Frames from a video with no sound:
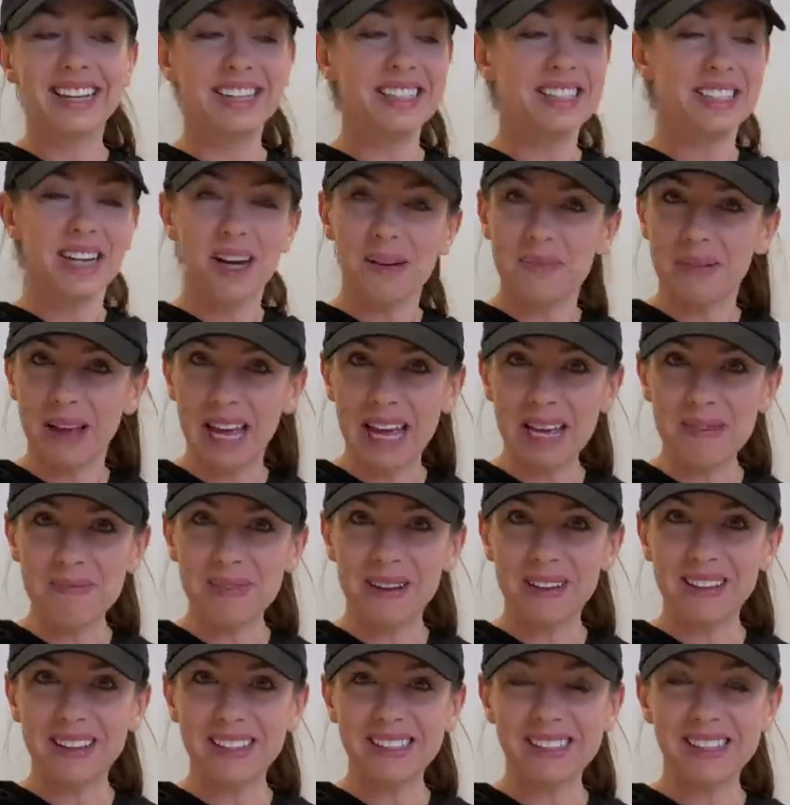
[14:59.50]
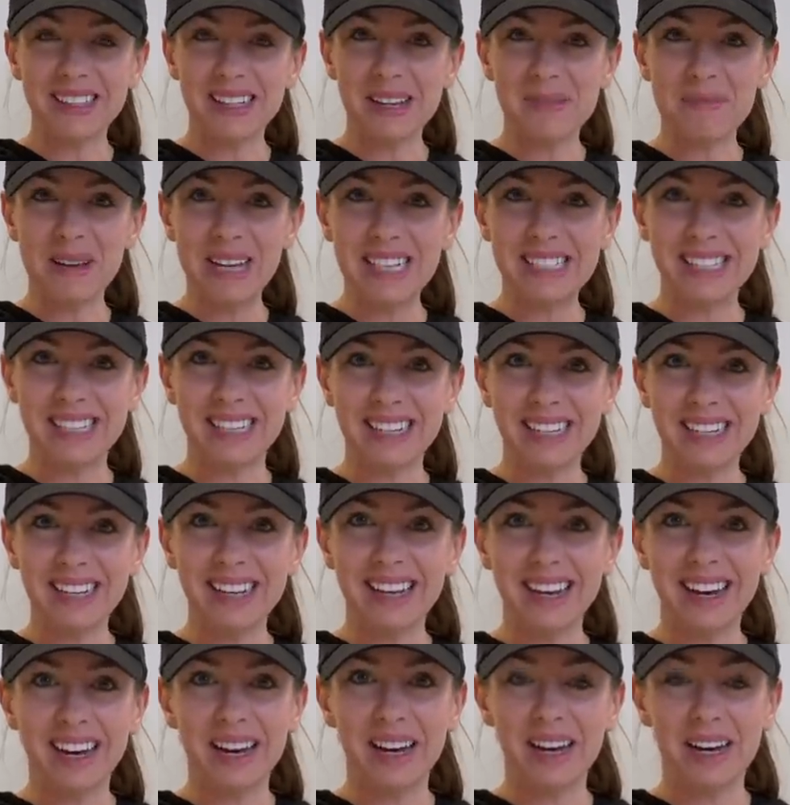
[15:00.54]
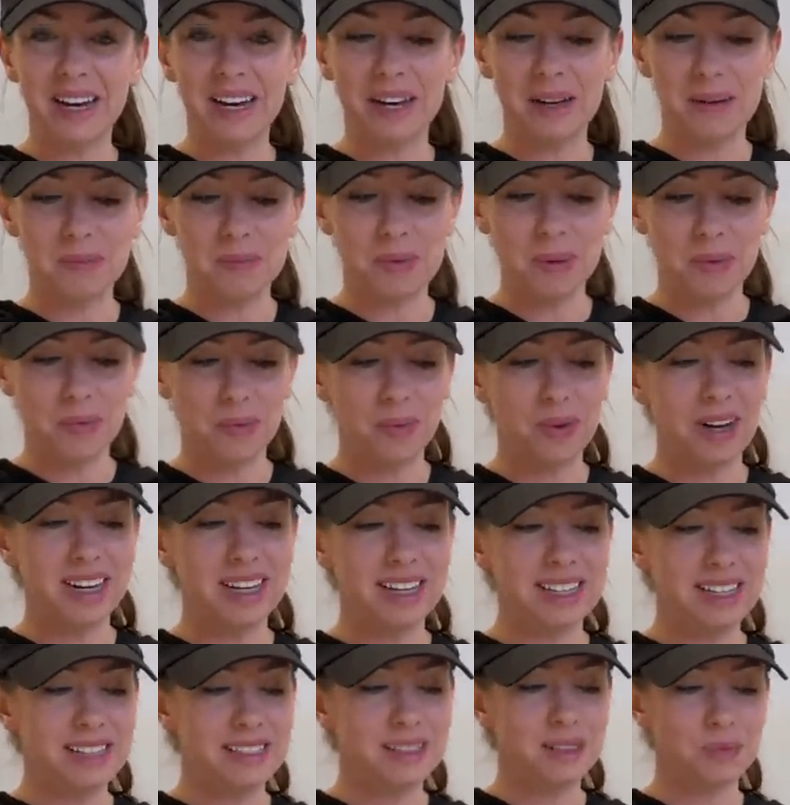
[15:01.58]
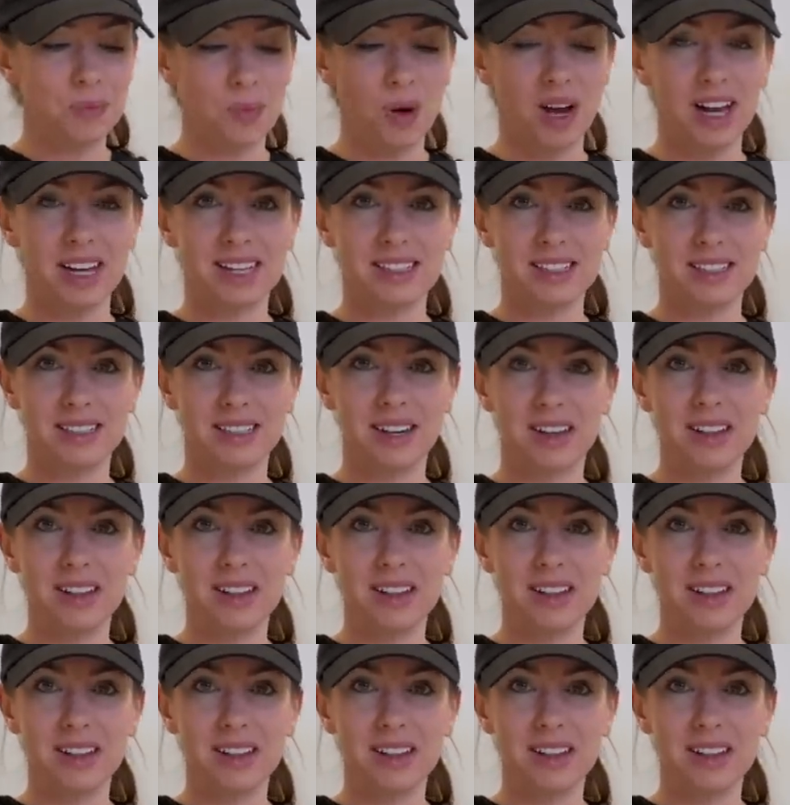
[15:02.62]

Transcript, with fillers: Good job, babe. These look amazing. Um, what is what?